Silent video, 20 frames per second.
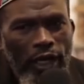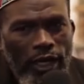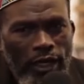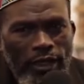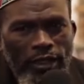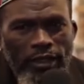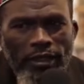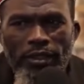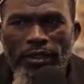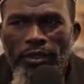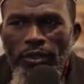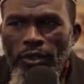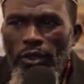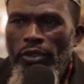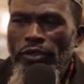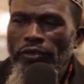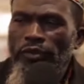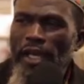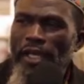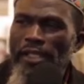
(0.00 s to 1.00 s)

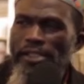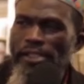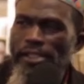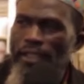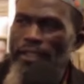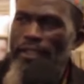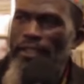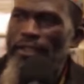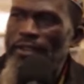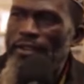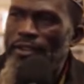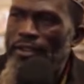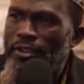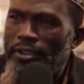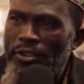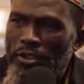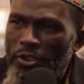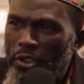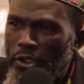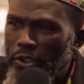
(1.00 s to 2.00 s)
of Isaac,
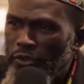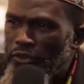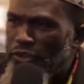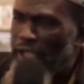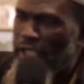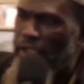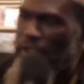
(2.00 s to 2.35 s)
God of